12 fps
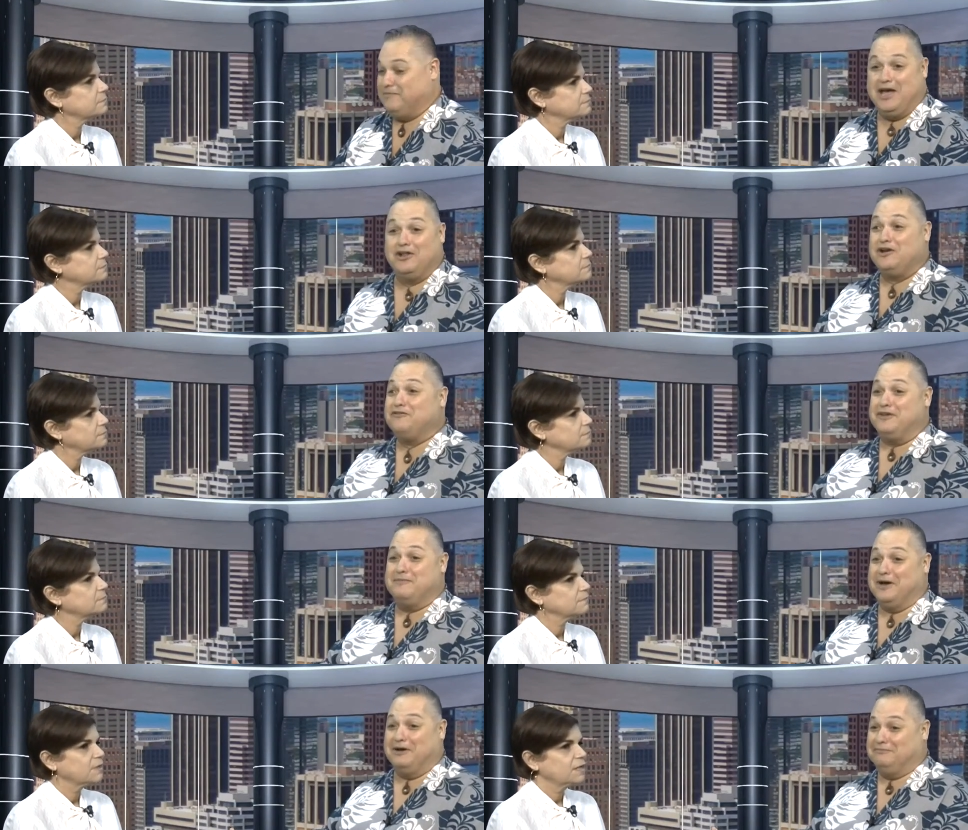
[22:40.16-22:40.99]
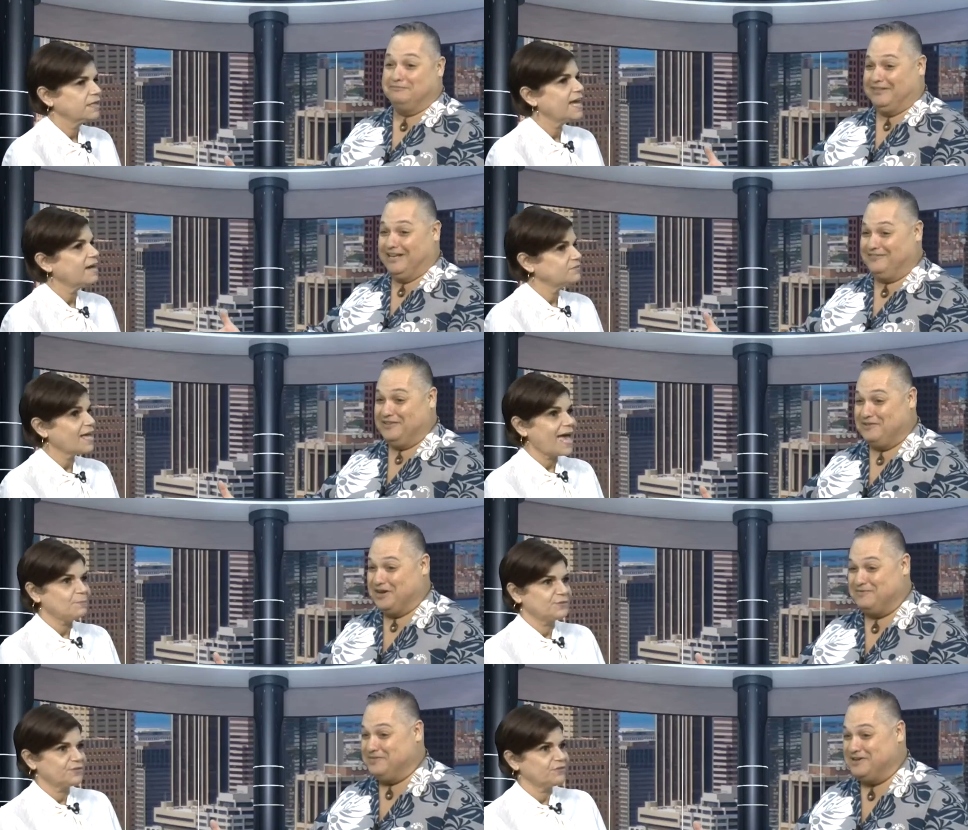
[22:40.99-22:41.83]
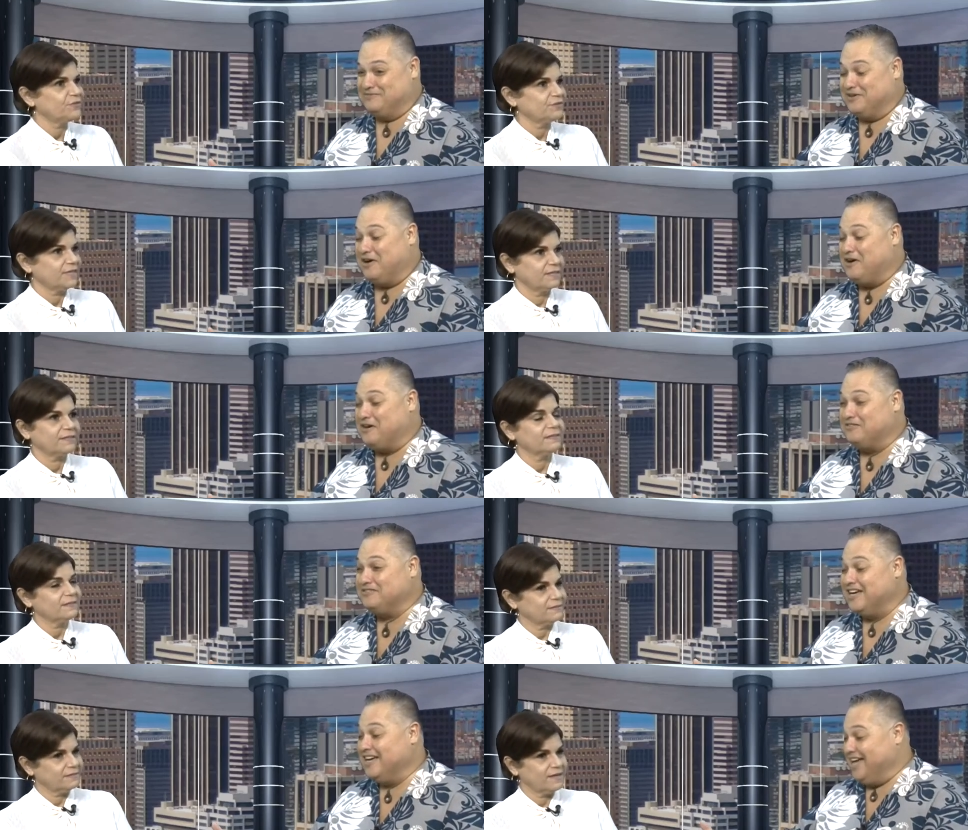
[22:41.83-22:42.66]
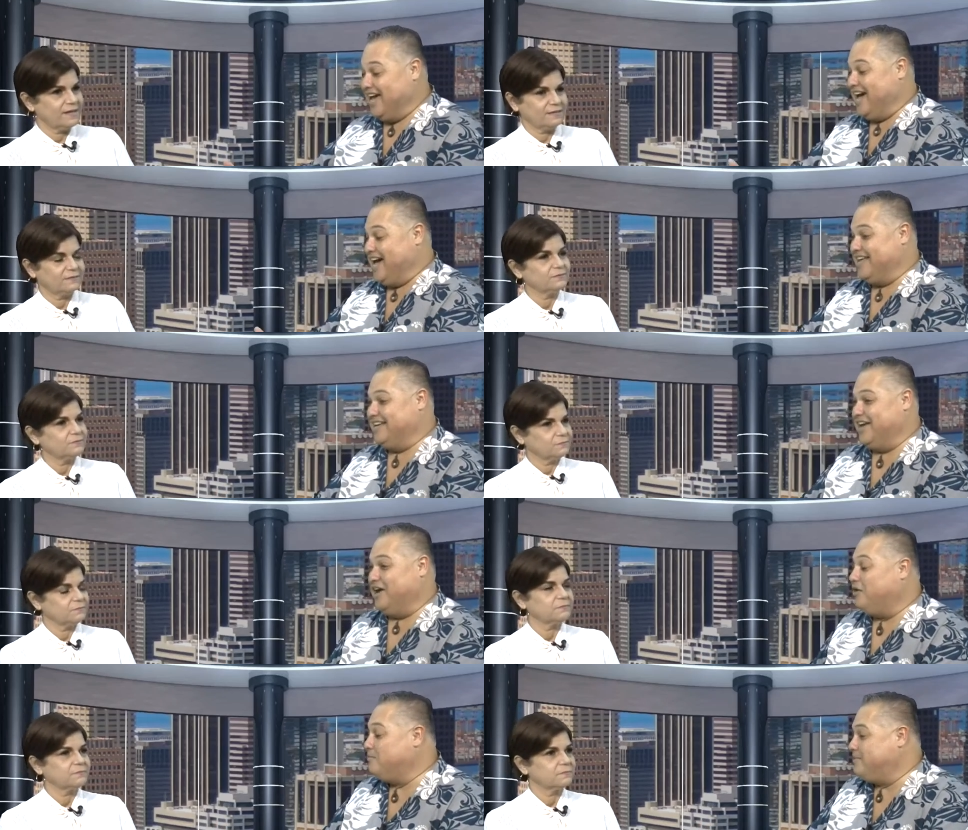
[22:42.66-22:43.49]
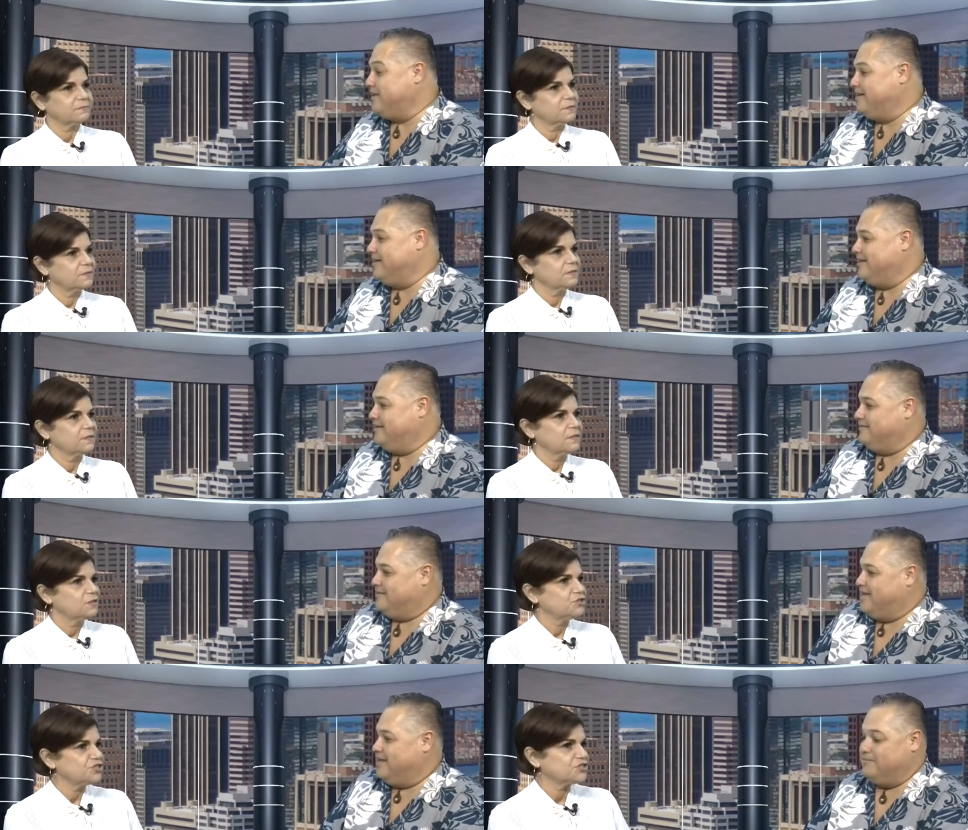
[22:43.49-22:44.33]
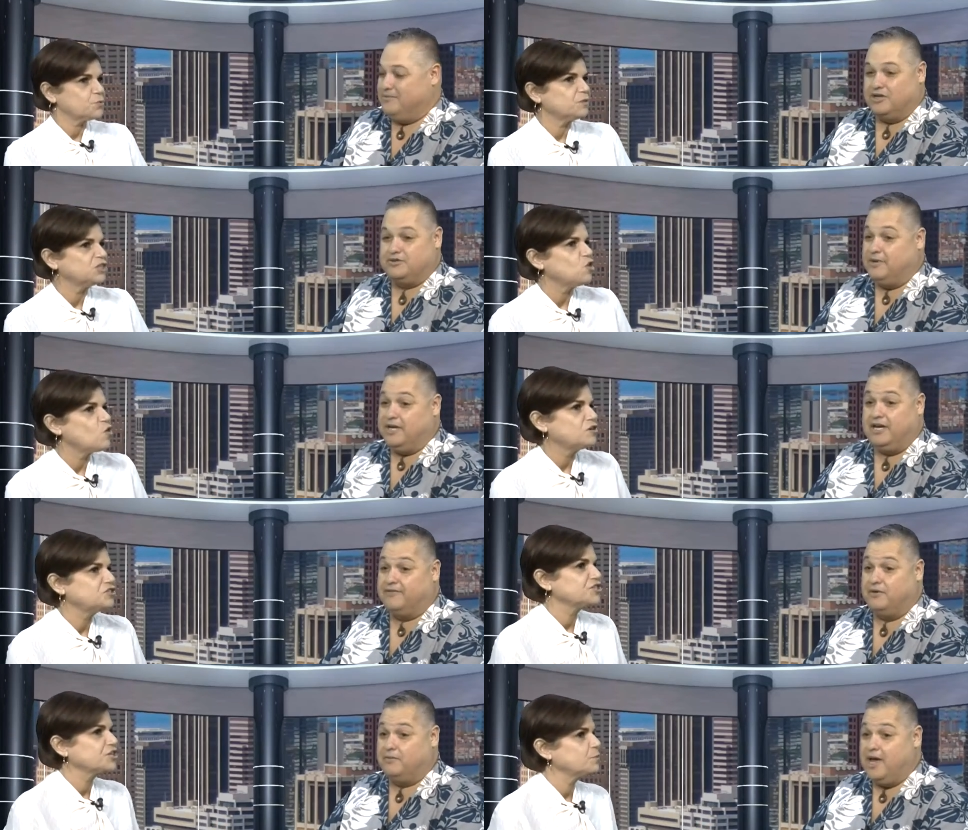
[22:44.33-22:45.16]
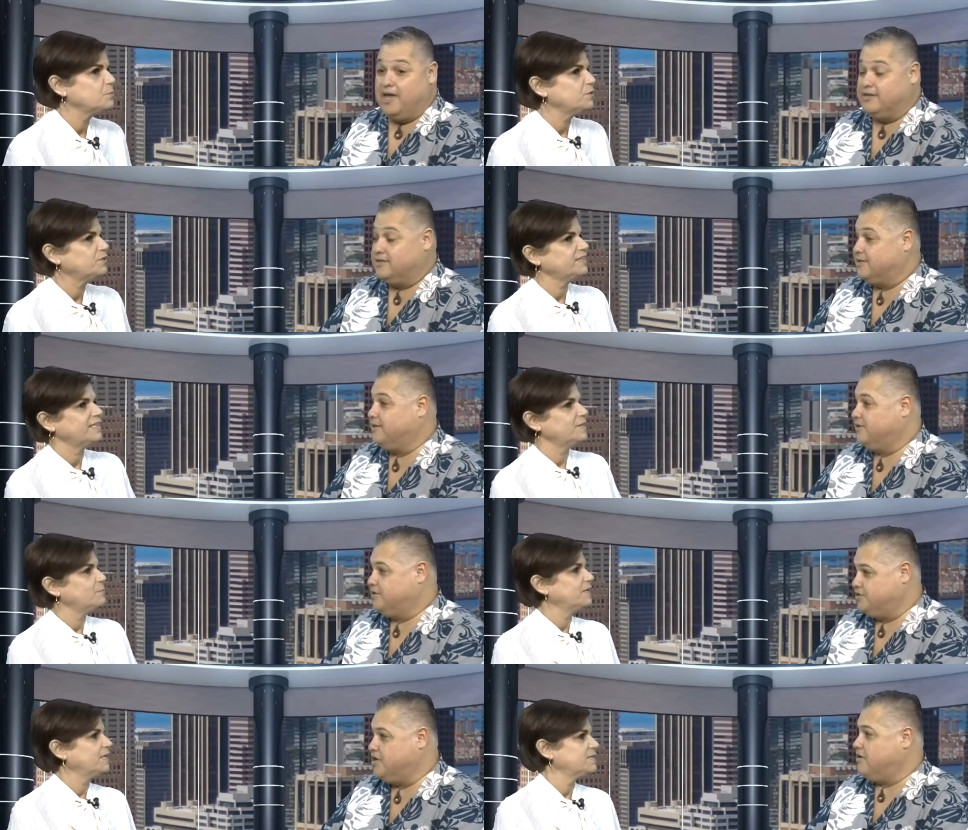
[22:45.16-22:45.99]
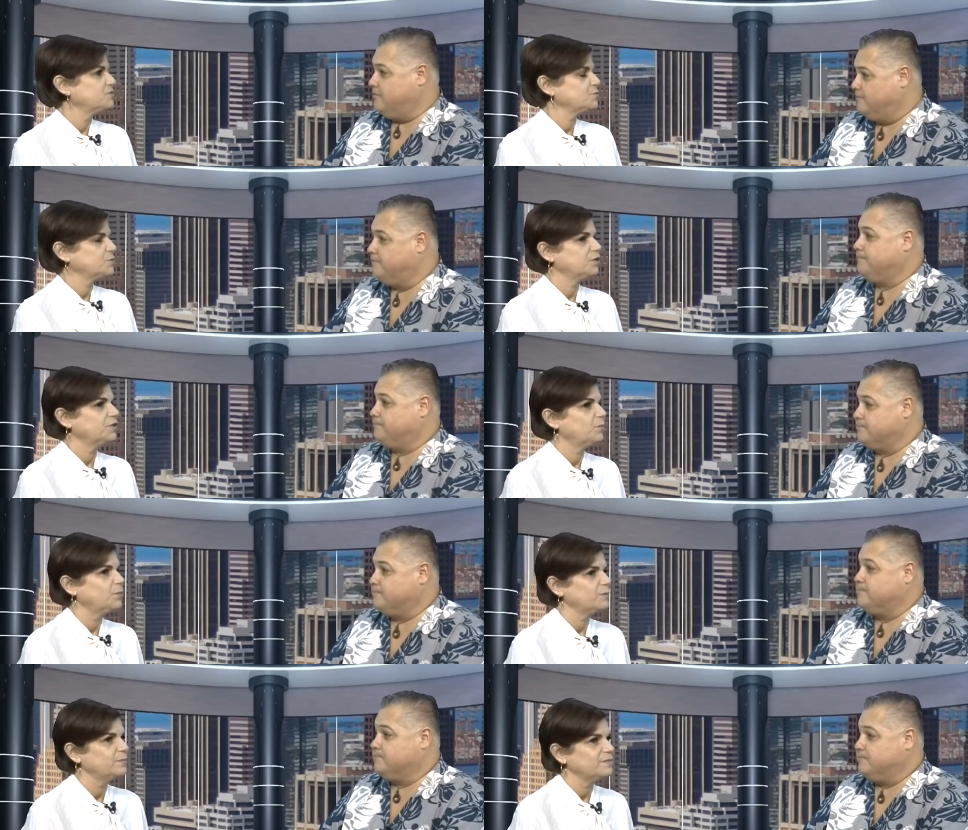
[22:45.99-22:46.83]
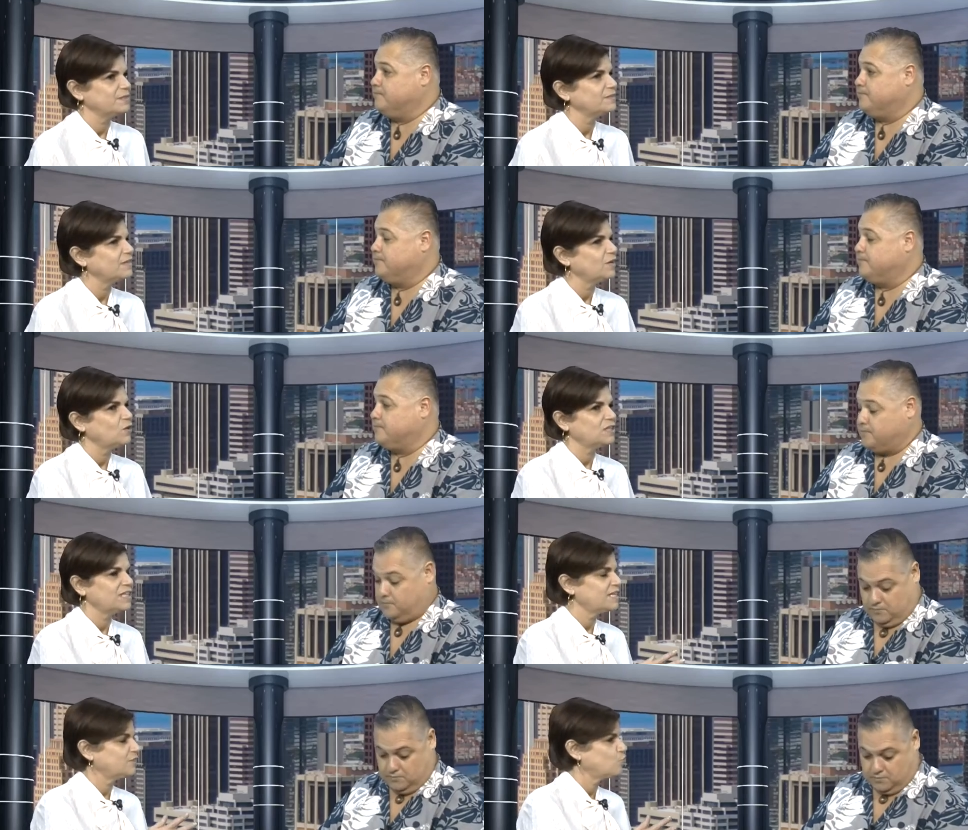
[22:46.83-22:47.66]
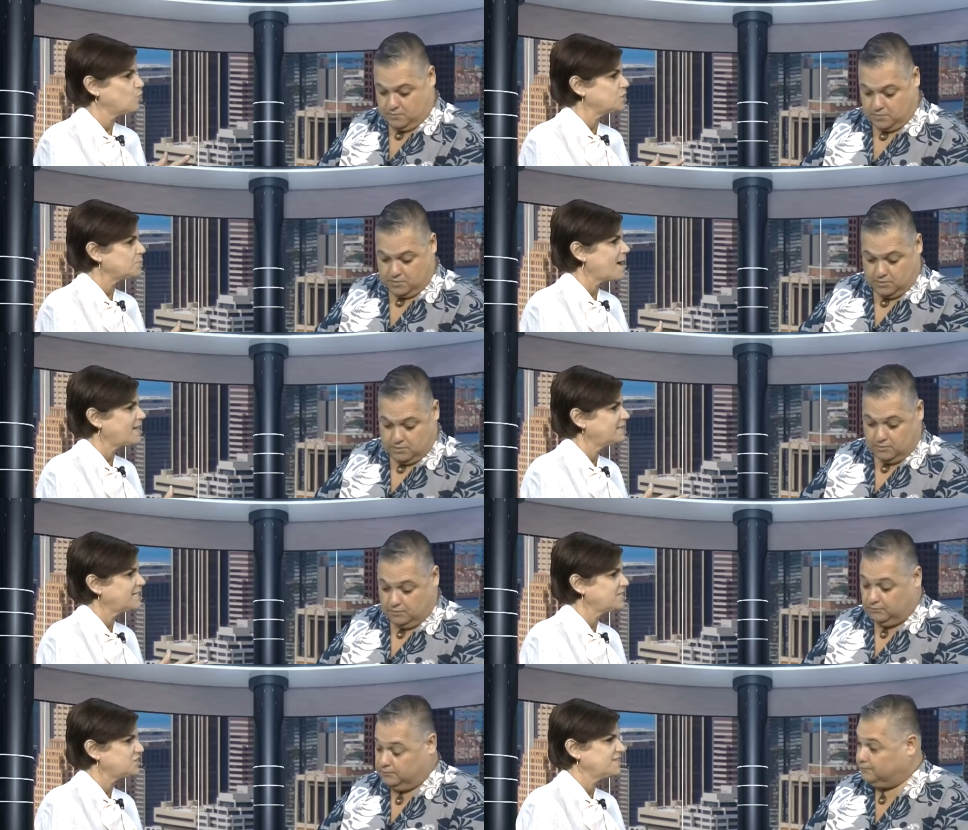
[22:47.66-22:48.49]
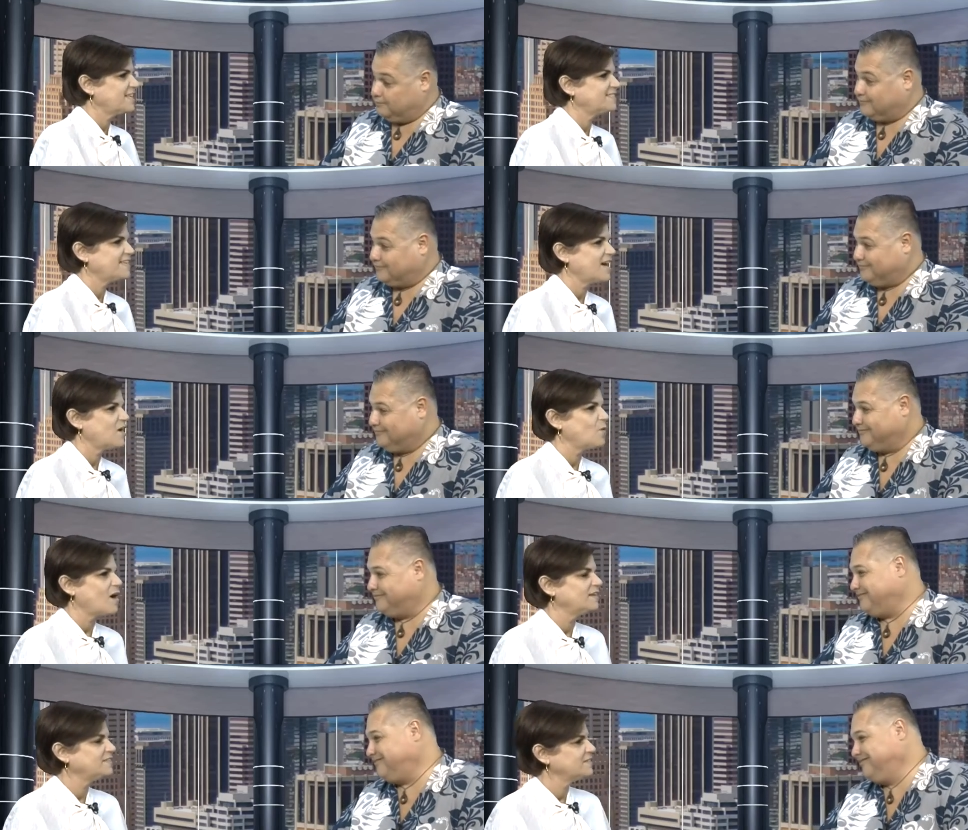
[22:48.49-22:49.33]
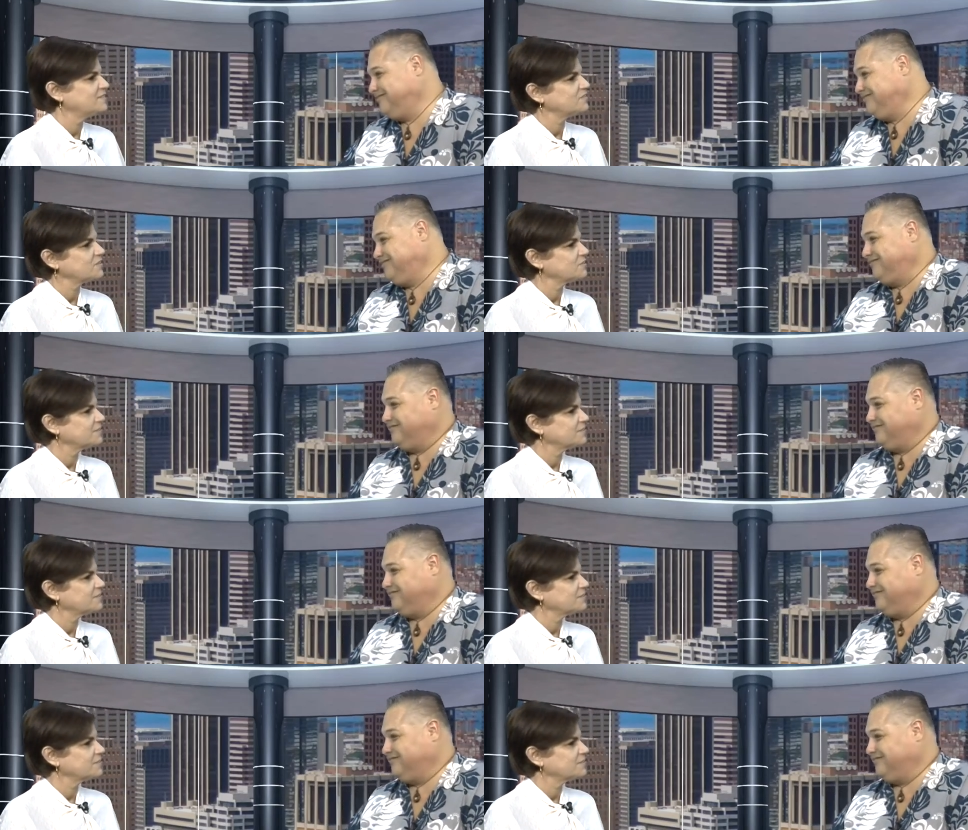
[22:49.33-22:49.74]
Speaker 1: male or female. Yeah, if you want absolutely. to be involved yeah. and help and and, just and to there's many different the ways. community sure. because
Speaker 2: you know oh, oh, cross pollination. That's how ideas. Are,